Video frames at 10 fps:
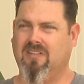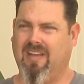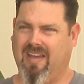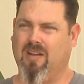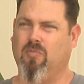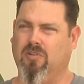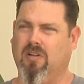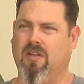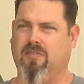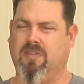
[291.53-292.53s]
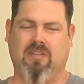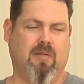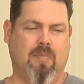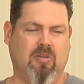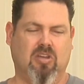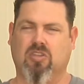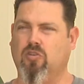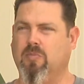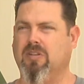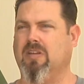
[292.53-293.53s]
animal other than like maybe a
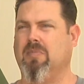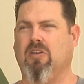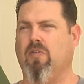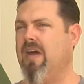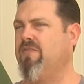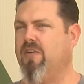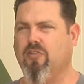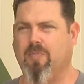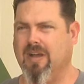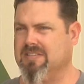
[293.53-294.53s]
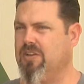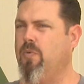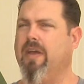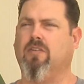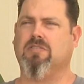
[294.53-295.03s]
human, like my grandfather passing away or